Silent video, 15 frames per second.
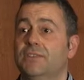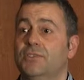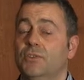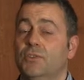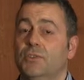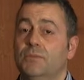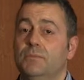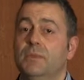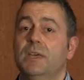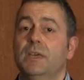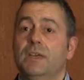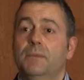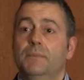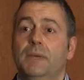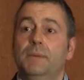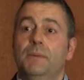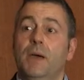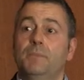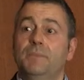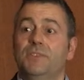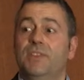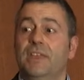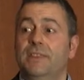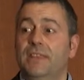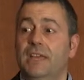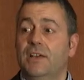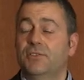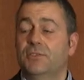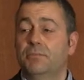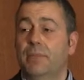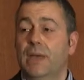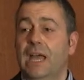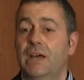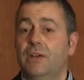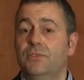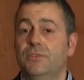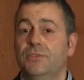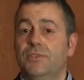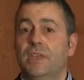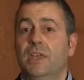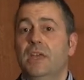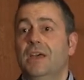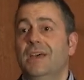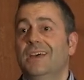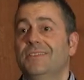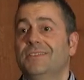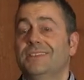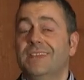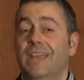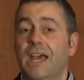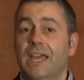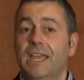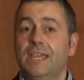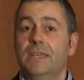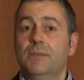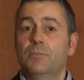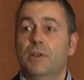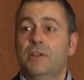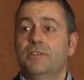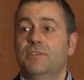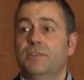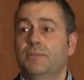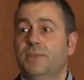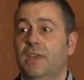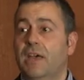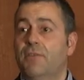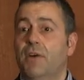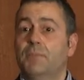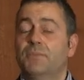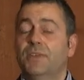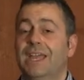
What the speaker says: to them, maybe up to £10,000. Today, apprenticeships have up to